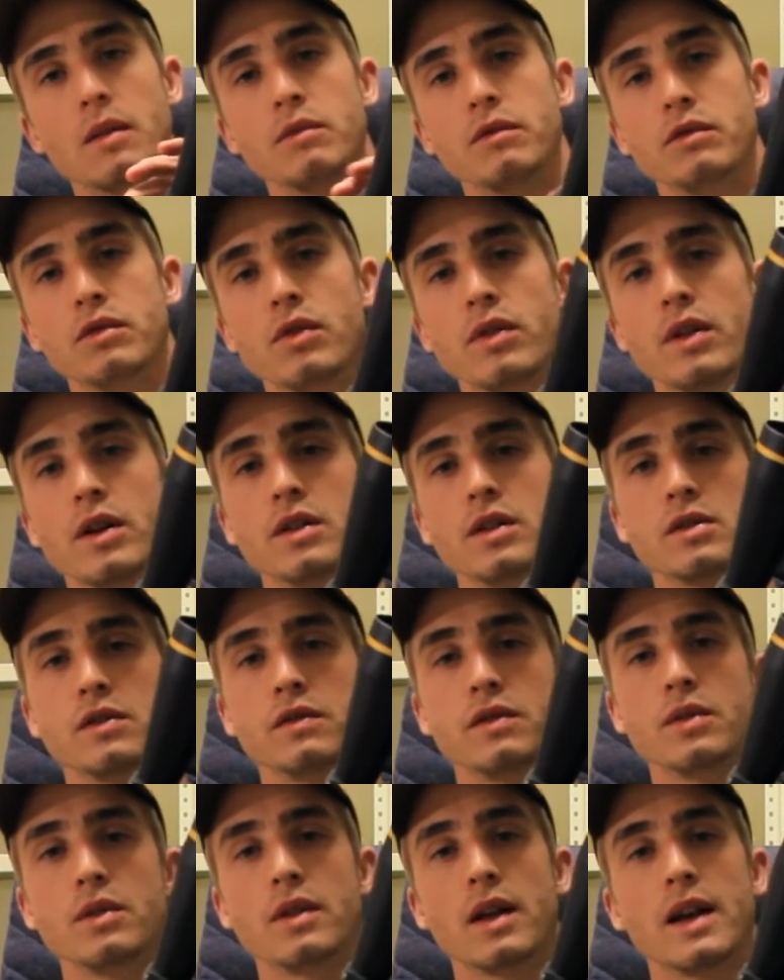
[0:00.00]
For those of
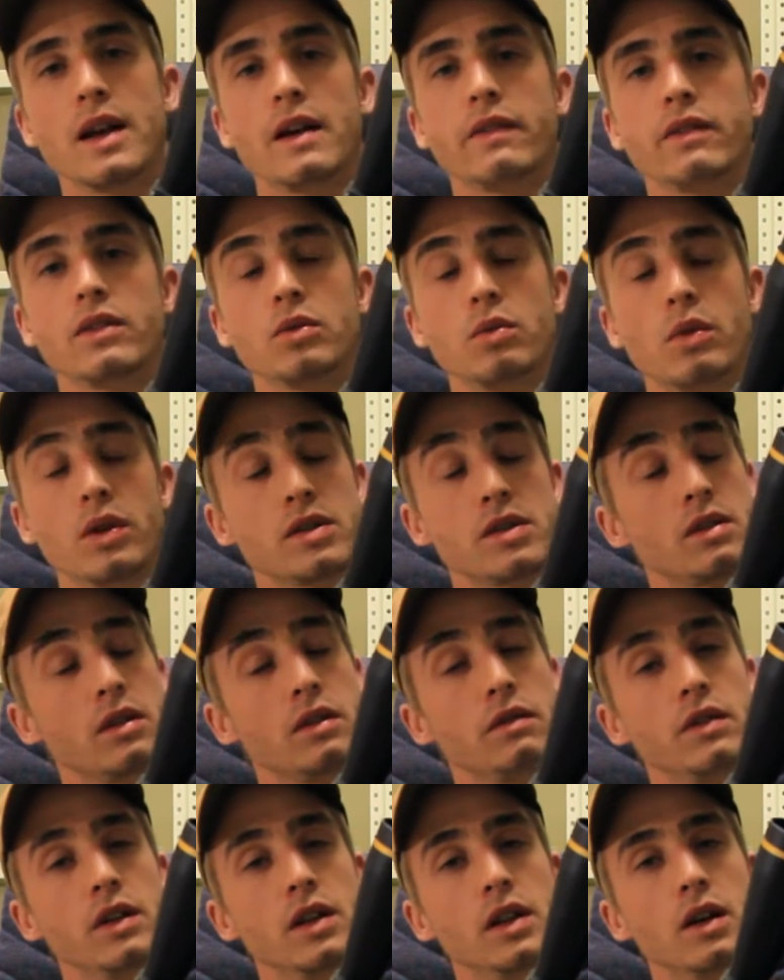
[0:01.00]
you that haven't watched the
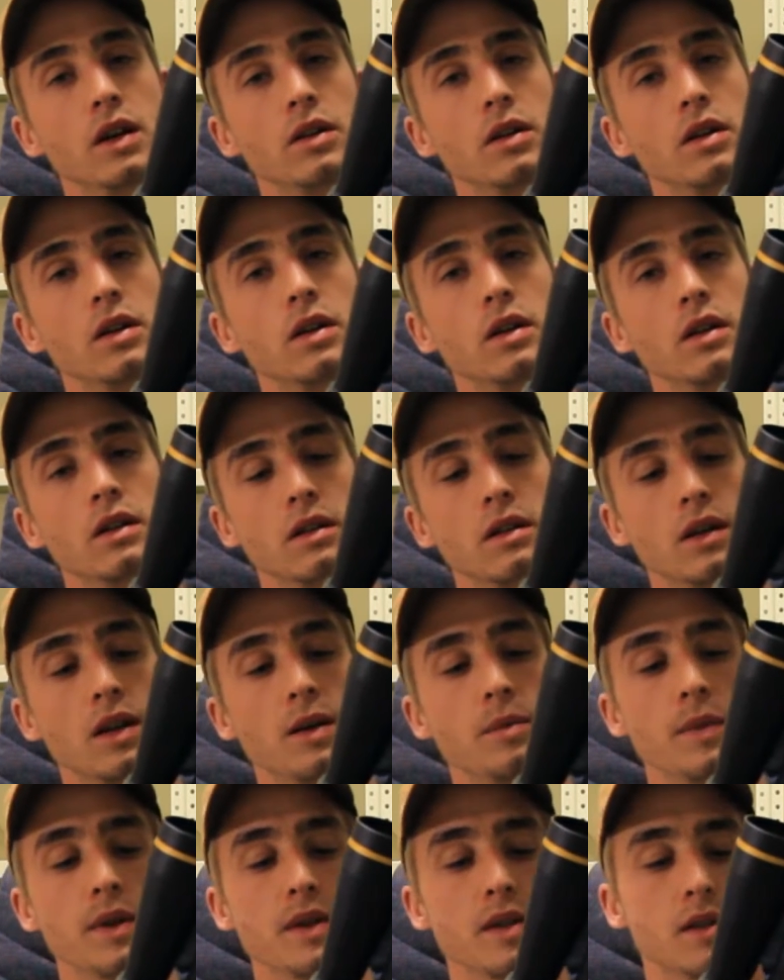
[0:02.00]
video,
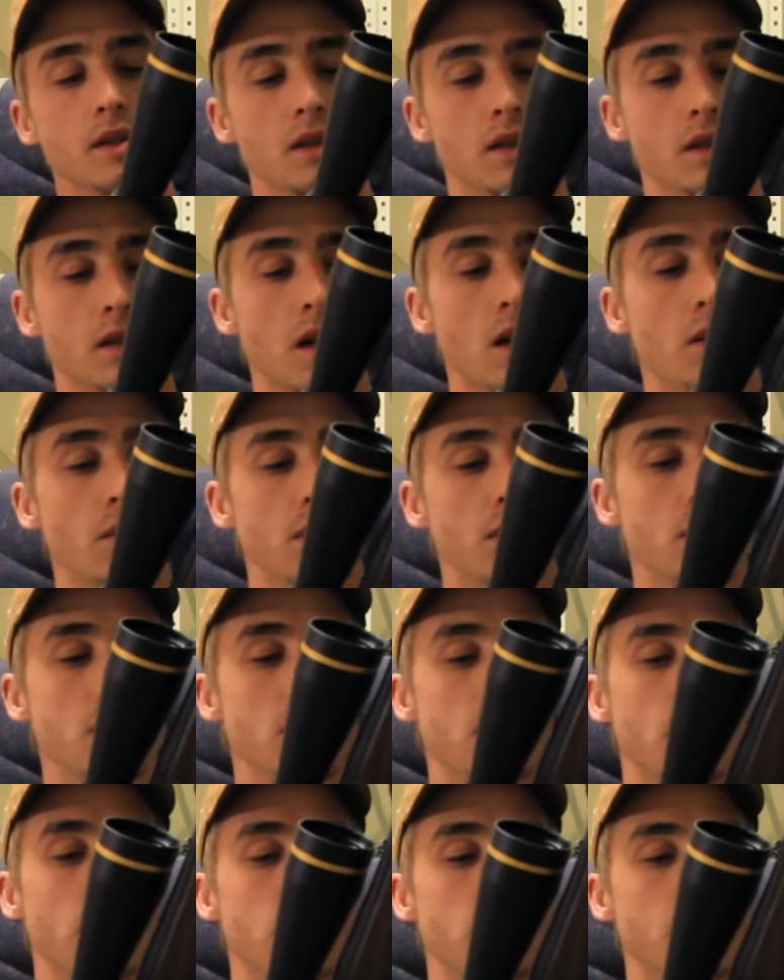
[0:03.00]
this is a Sauer
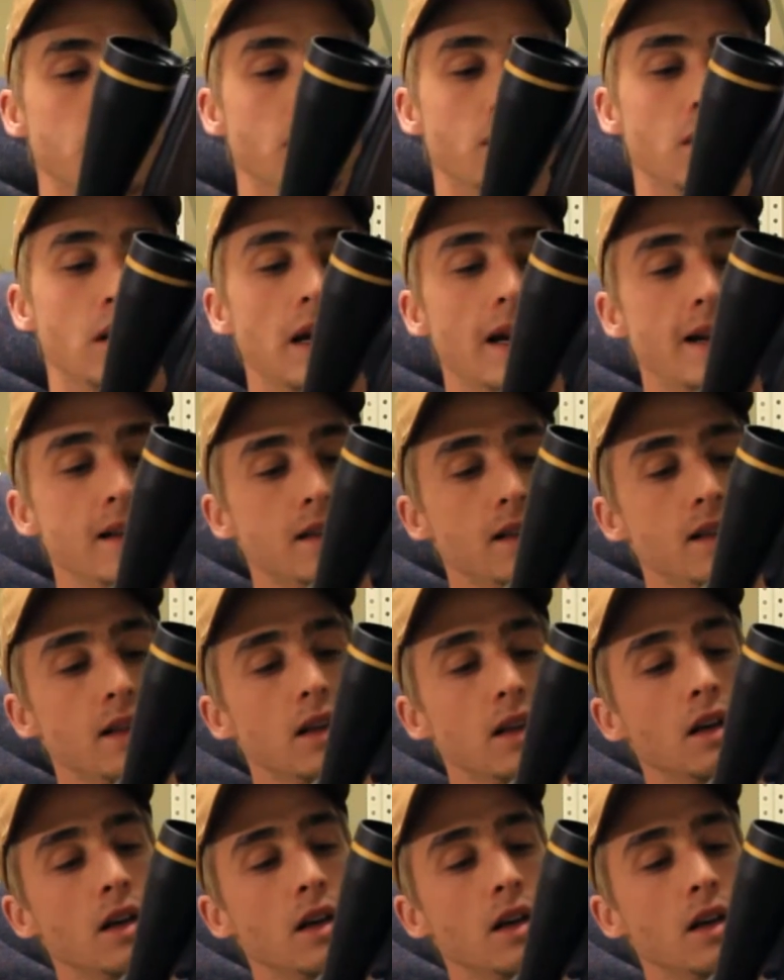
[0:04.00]
202 Classic